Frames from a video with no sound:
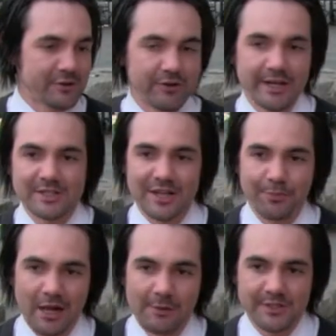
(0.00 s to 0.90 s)
to try to
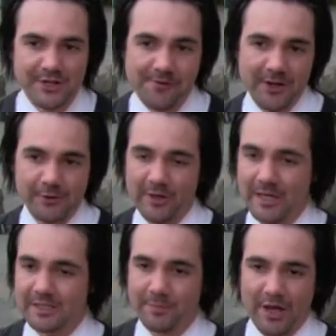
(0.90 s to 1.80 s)
solve problems and the effect
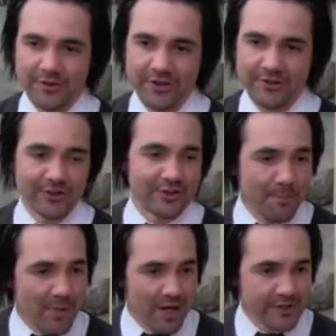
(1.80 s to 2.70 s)
elect a politician. That
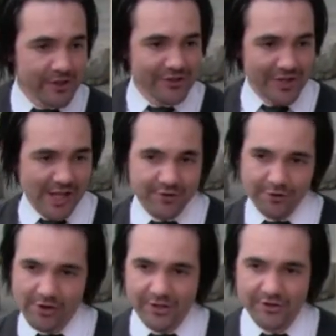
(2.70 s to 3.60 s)
politician, his
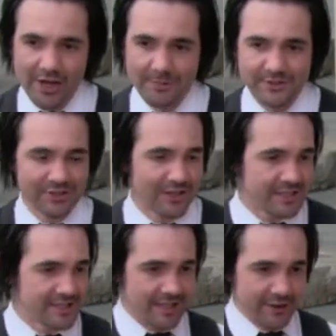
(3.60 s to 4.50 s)
or her only job is to
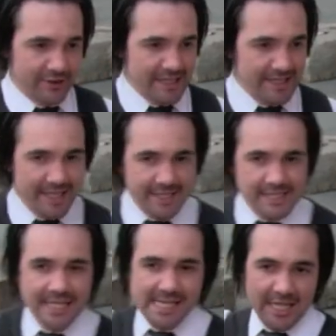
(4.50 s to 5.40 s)
legislate those
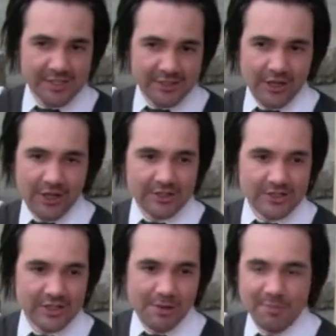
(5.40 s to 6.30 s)
ideas into laws.
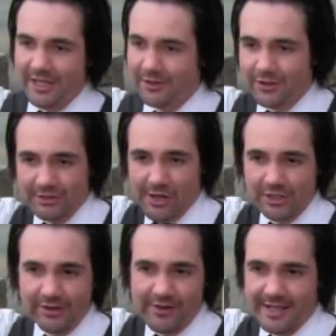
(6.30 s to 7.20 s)
But then those
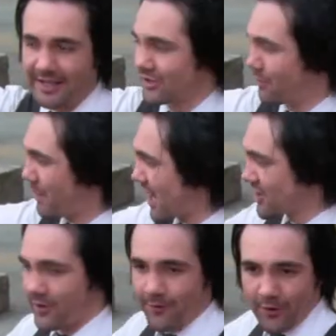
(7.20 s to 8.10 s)
laws or ideas are backed
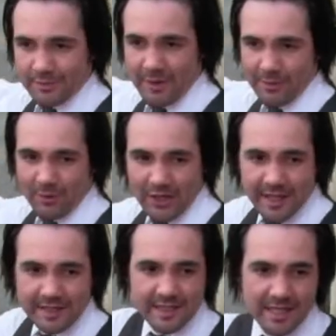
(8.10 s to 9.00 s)
and enforced by the
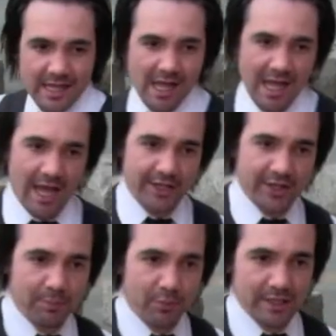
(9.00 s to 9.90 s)
police and
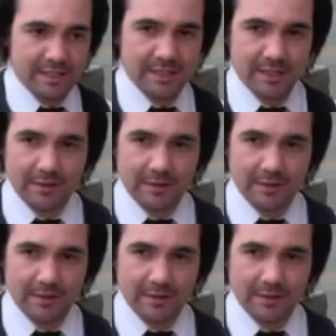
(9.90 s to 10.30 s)
gun police.